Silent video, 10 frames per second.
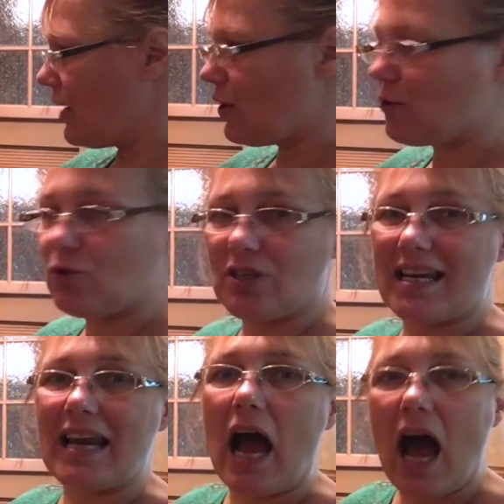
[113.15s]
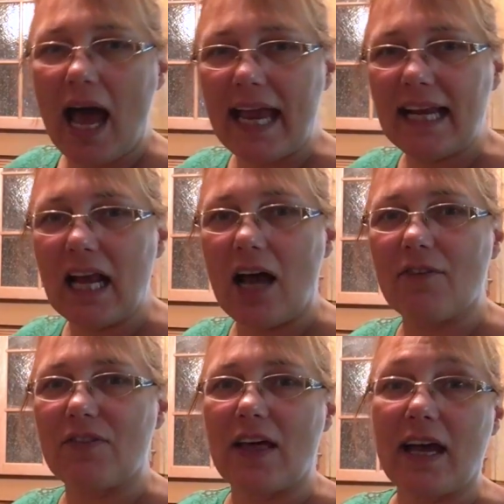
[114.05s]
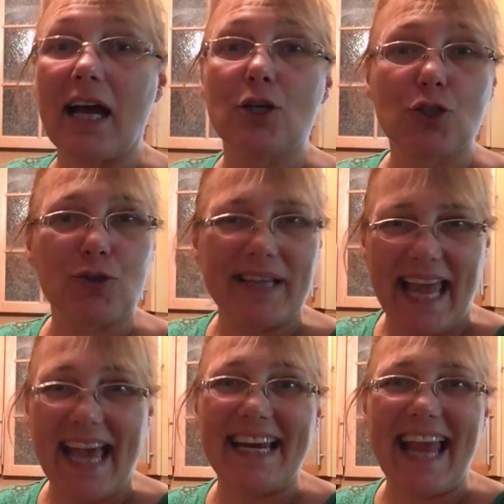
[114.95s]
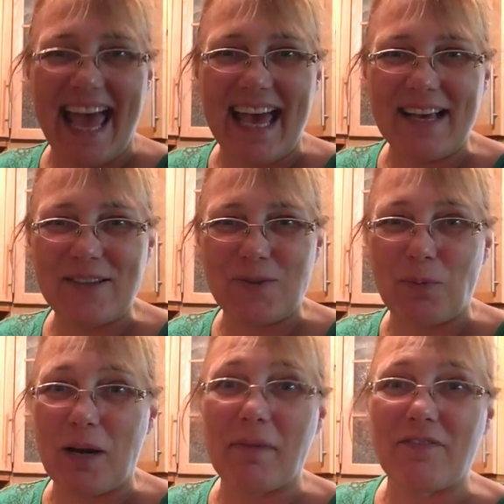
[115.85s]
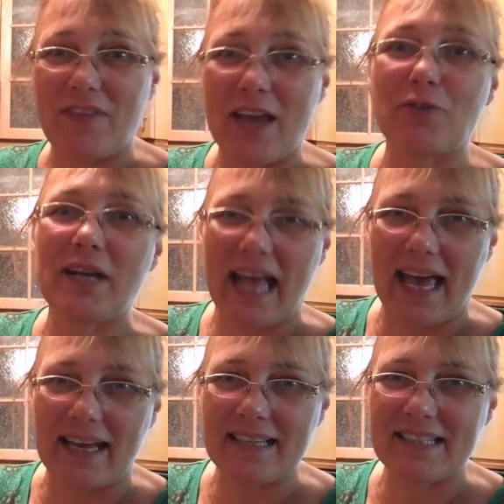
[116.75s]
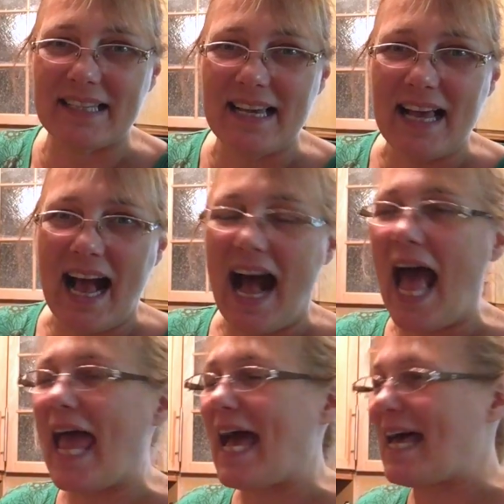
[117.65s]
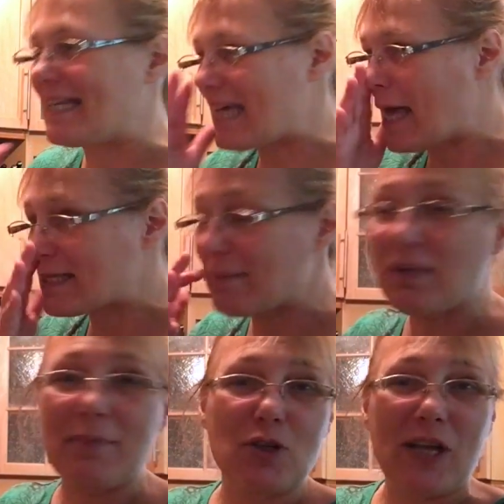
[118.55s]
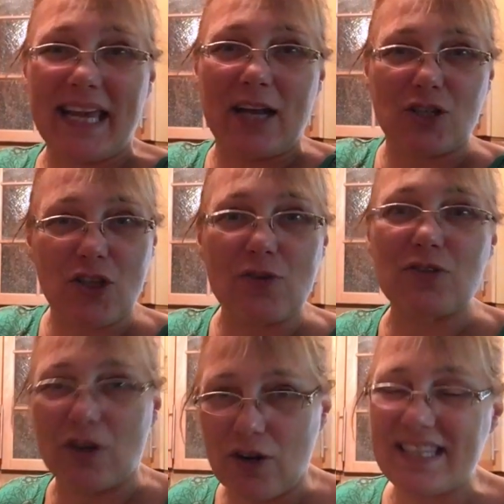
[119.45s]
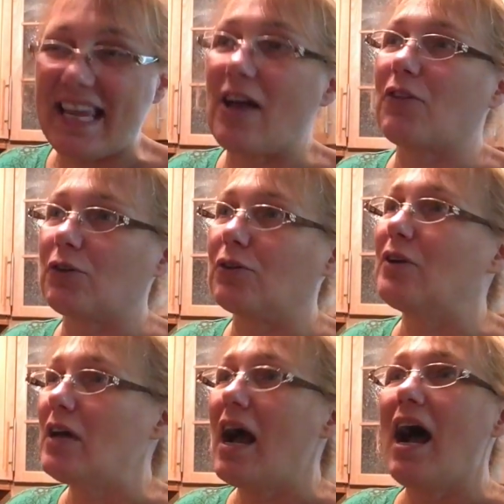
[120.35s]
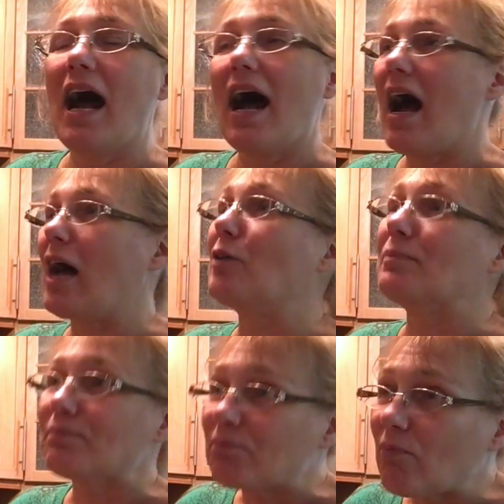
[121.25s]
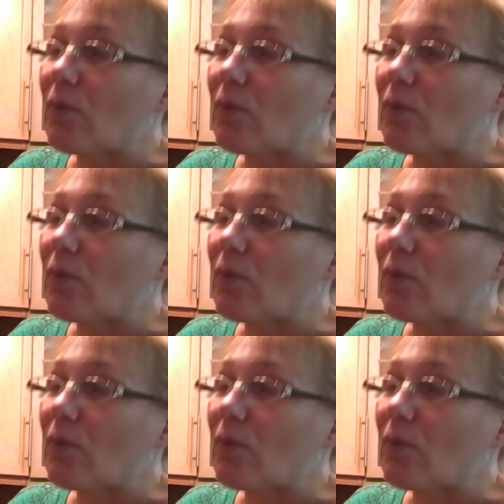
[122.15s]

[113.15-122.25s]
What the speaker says: used 9 of the country hen eggs, one of my favorite eggs. And sometimes you can catch those on sale. They're on